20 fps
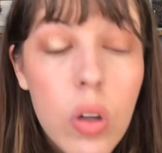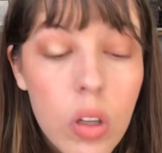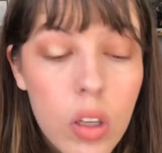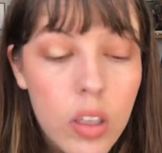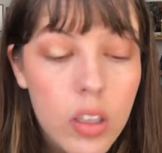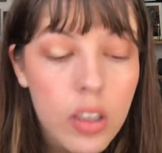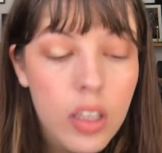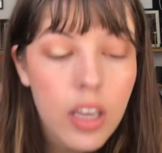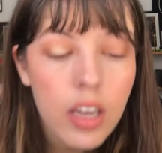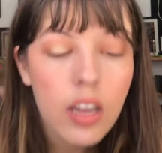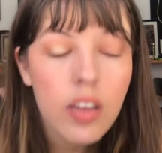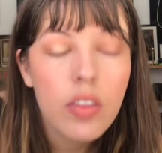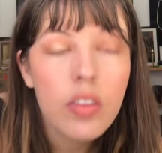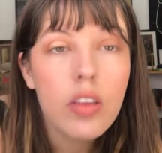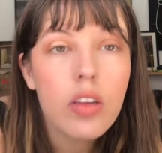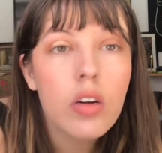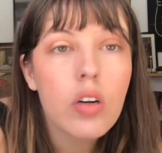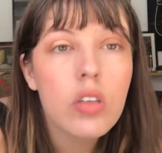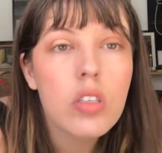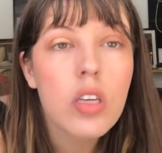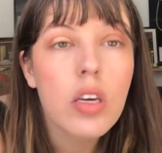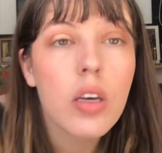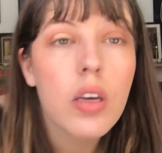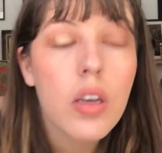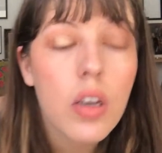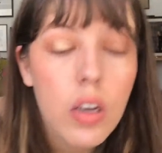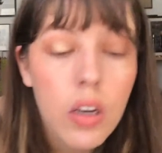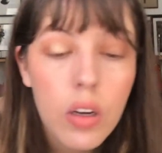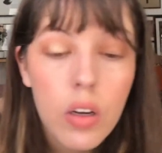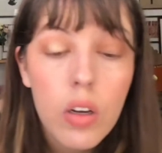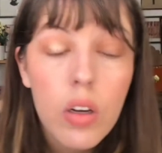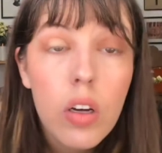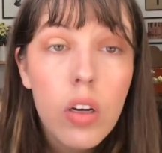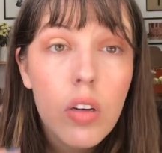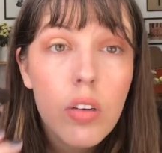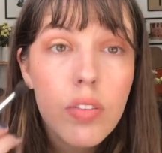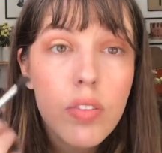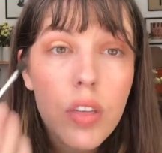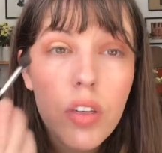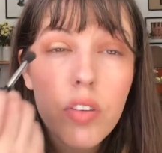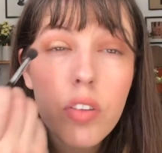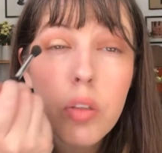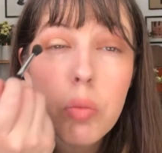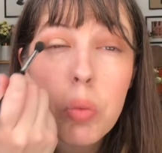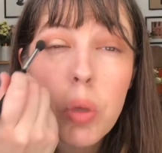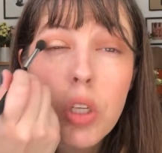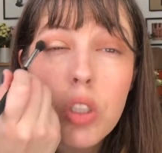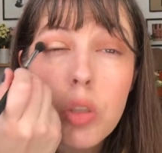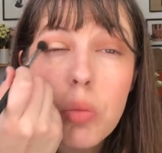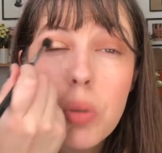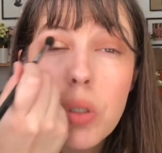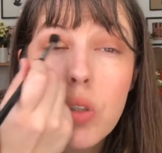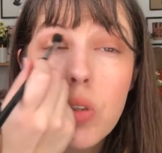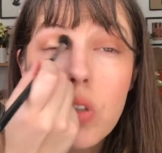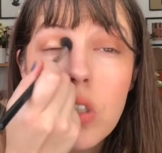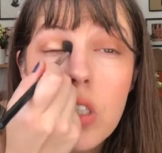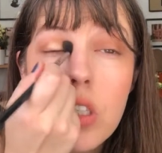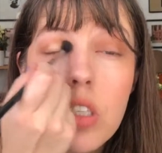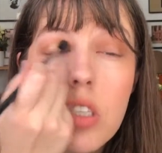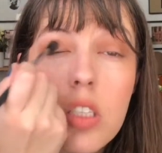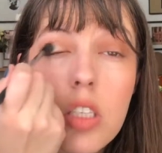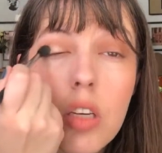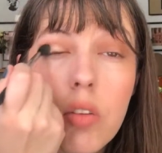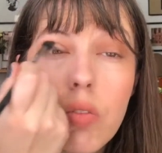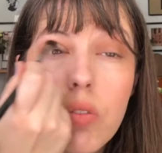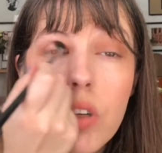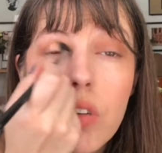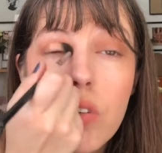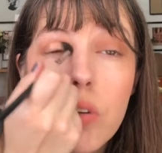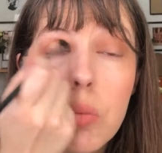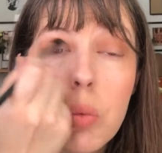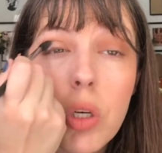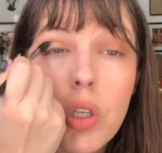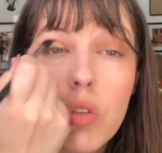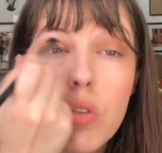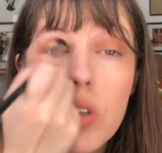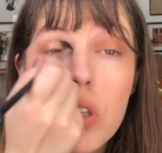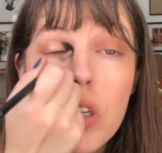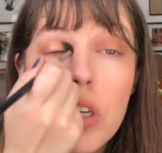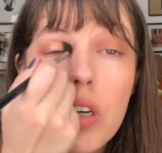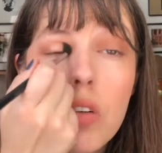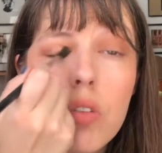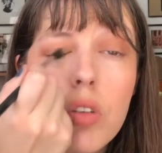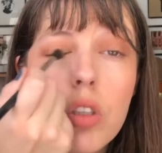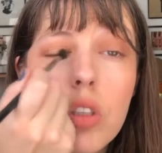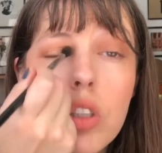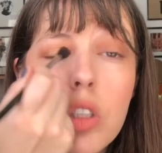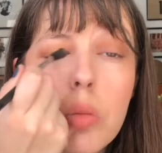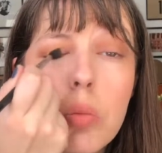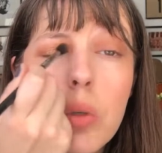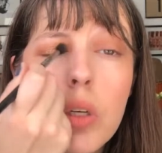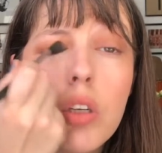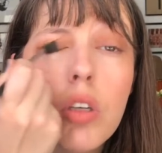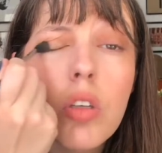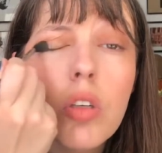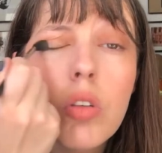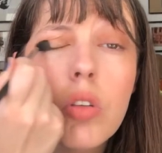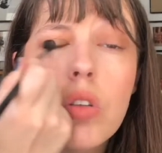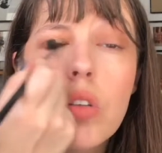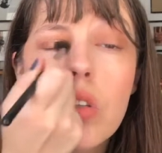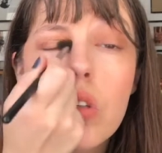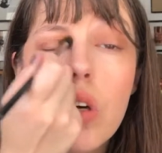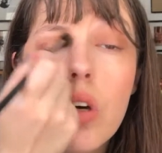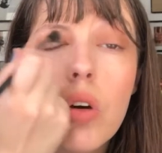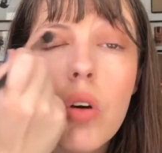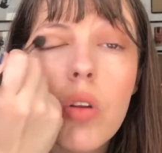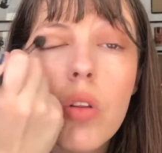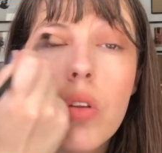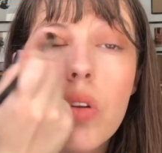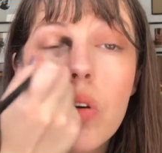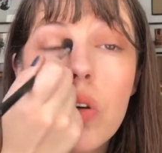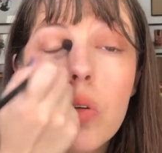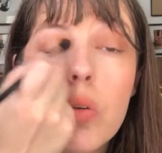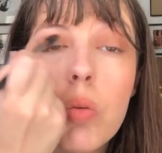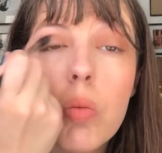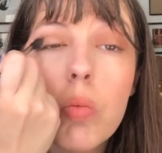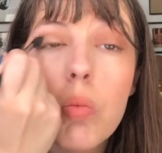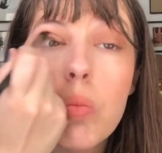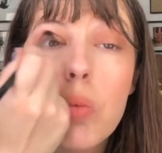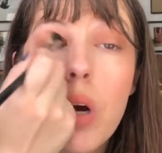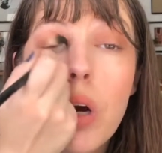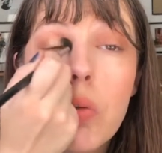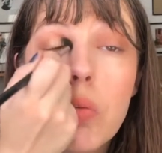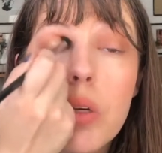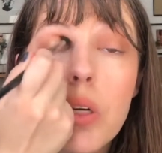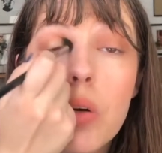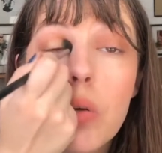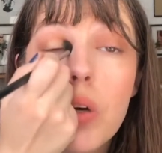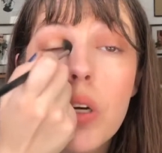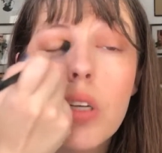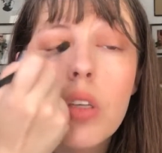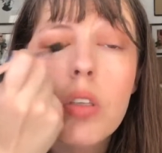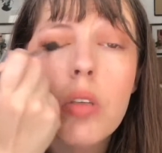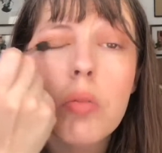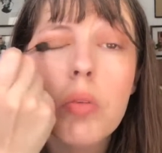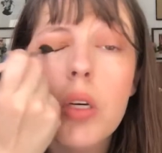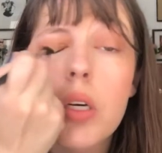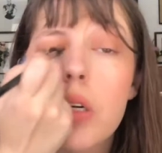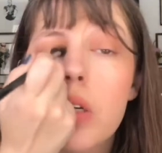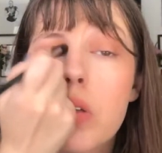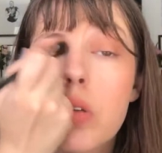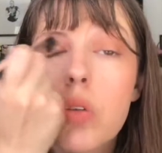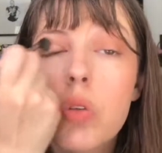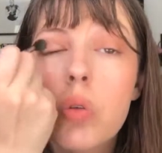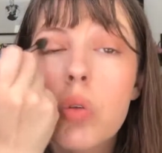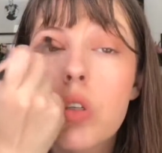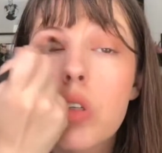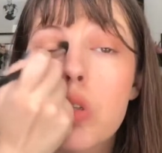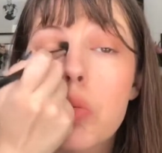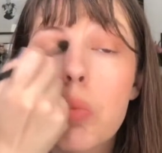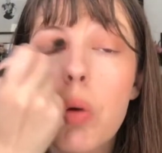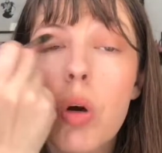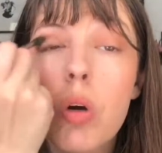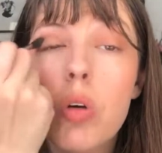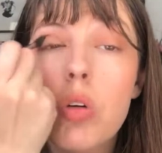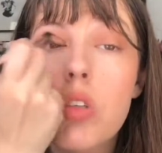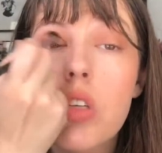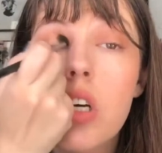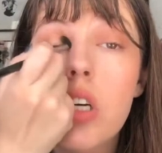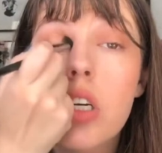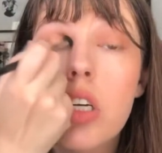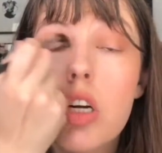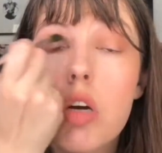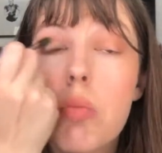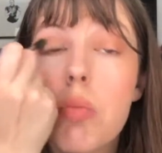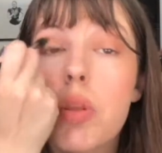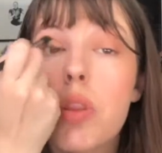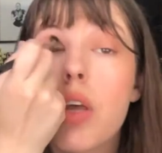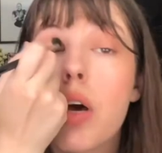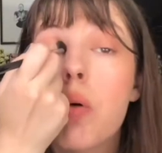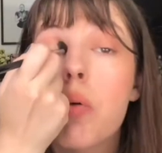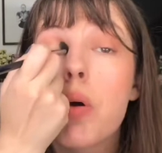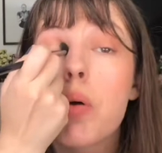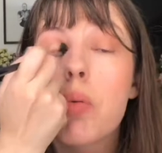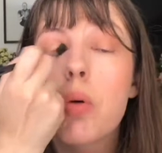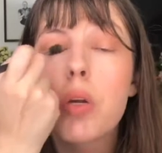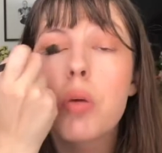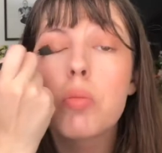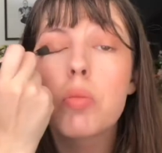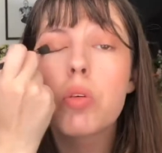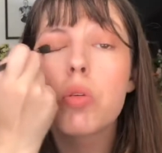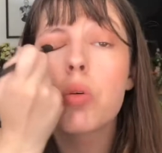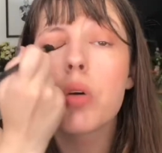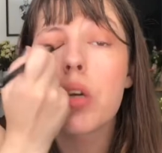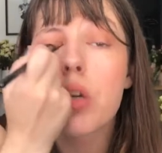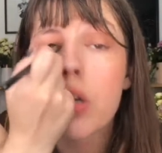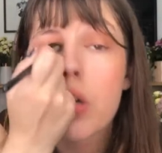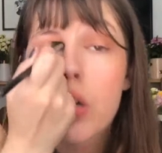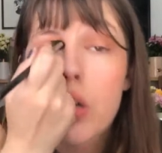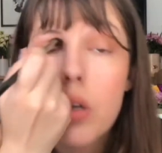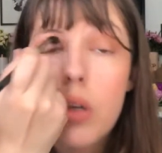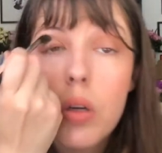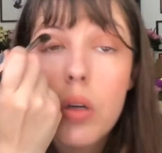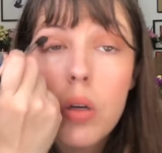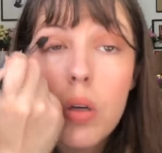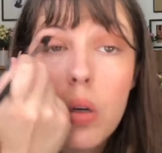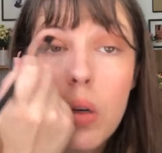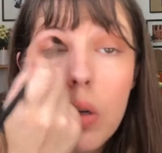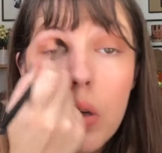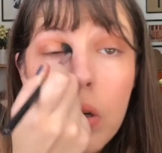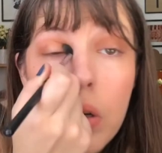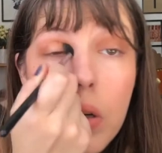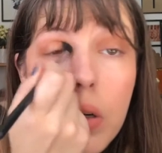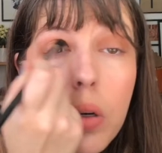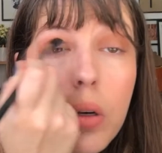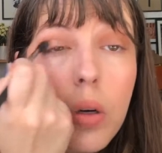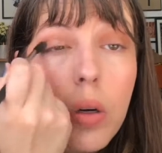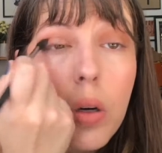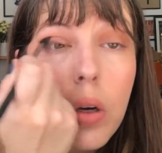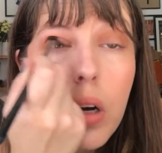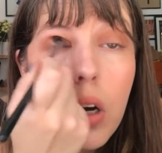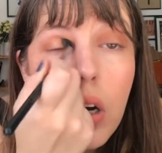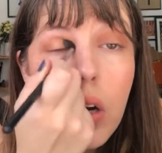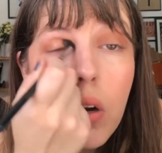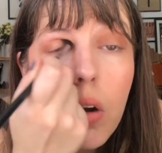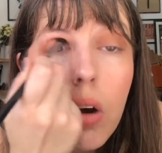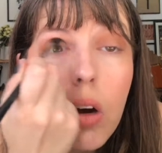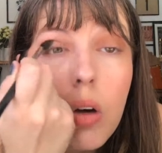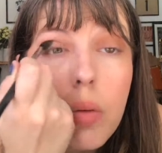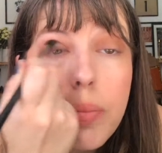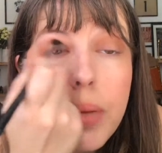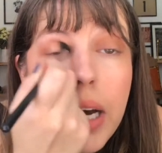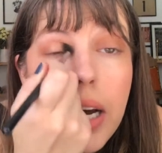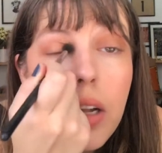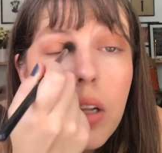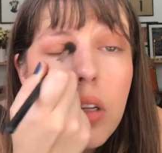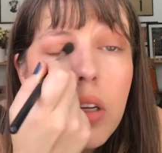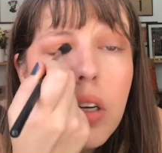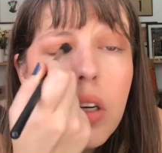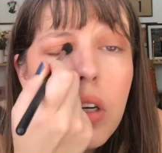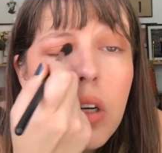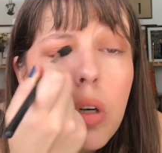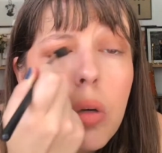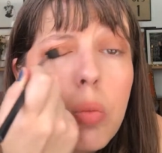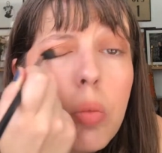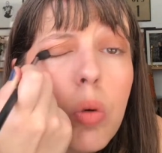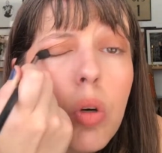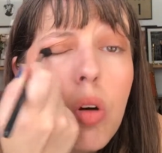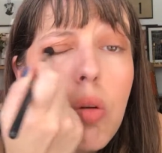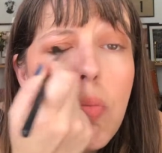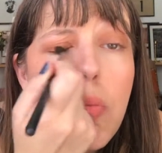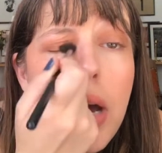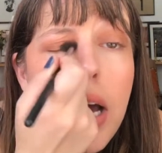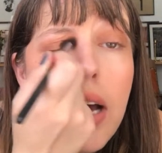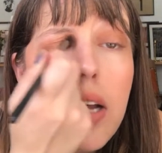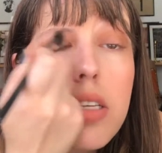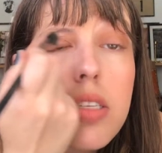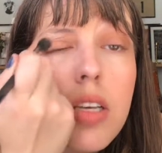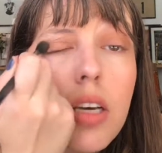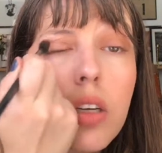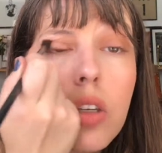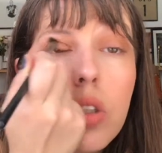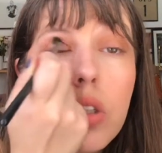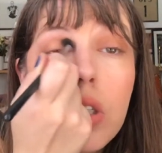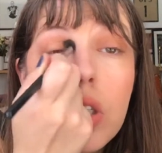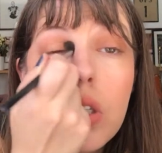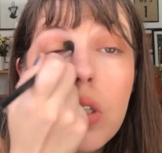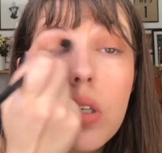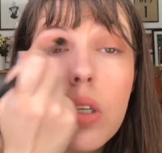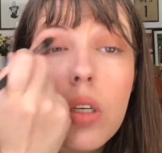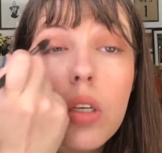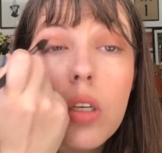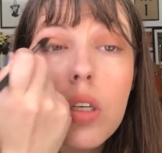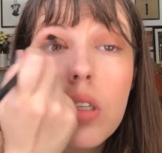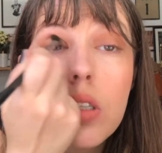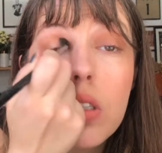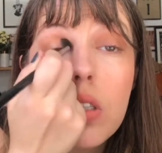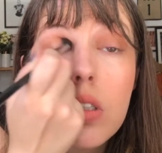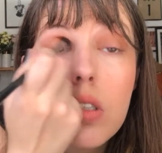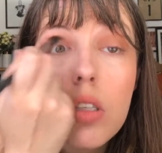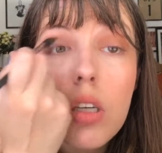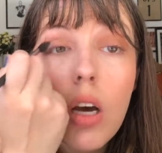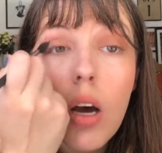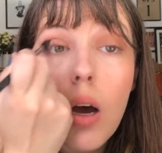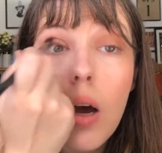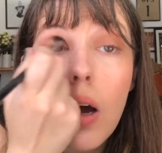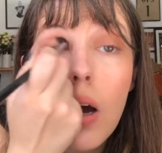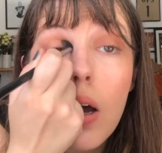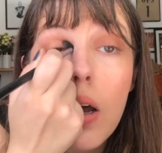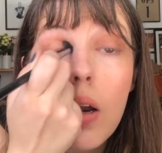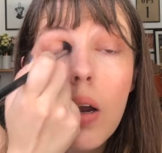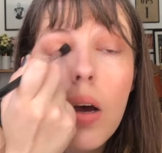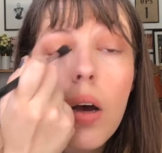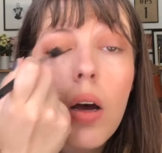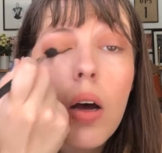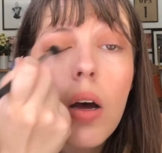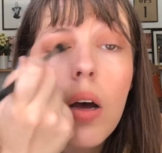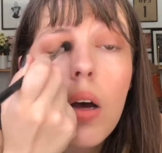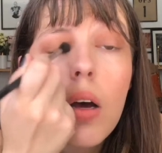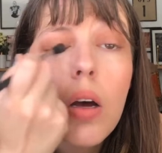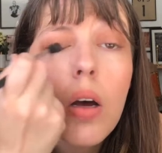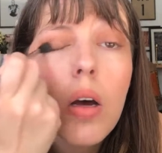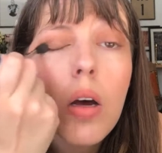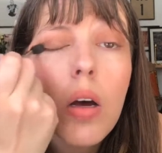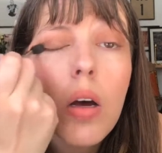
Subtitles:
Like that, and then I'll take a fluffy brush. I've been using the same fluffy brush for like every shimmer I use, so there's probably already some like sort of sparkles on here, but that way when I'm doing an all matte look or a more matte section, it's not